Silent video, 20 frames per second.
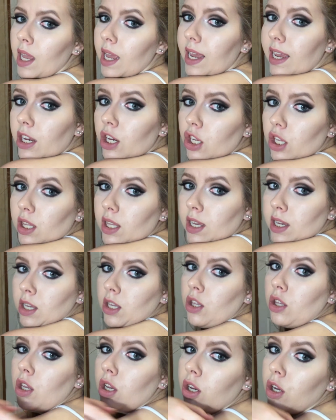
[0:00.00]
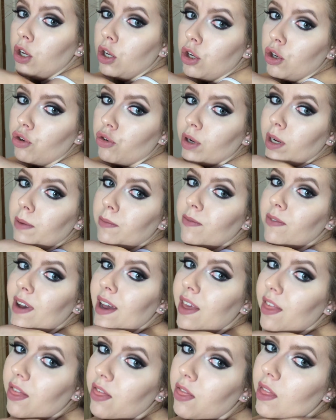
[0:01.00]
It just says, dream,
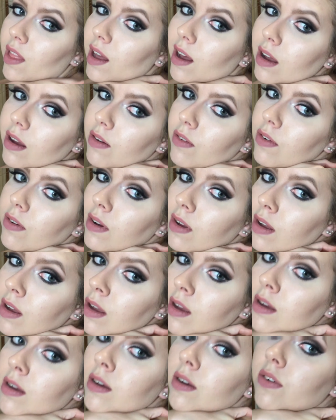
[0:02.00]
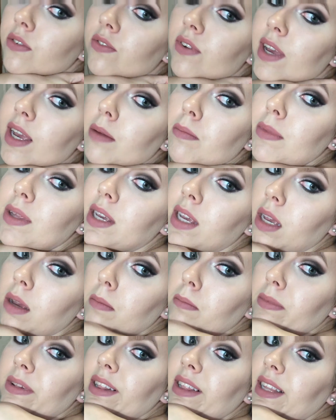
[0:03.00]
faith, love, family,
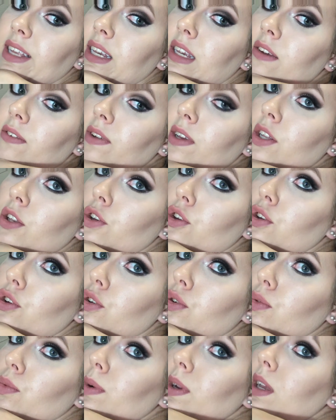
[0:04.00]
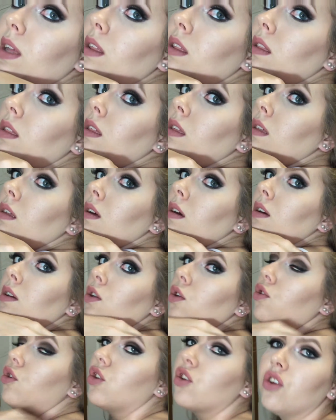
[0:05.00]
believe, and strength.
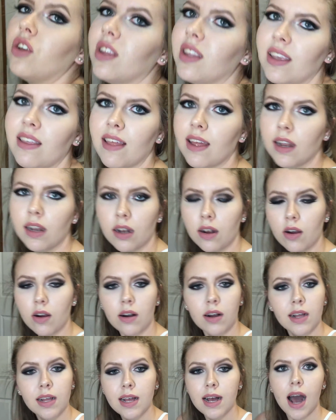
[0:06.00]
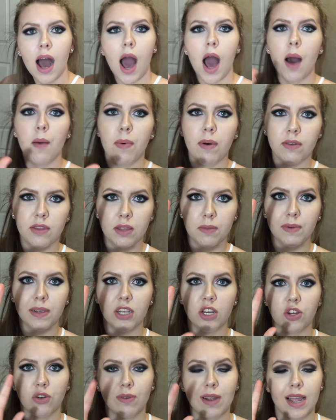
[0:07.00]
You just couldn't see that at all. I'll post the
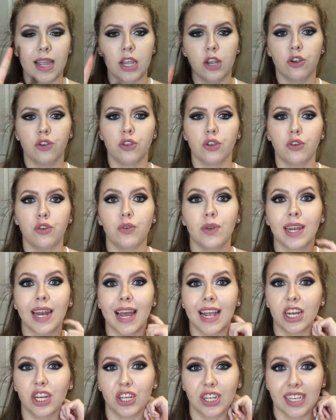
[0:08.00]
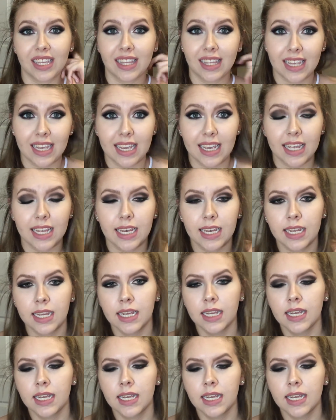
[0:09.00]
picture right here so you can actually see it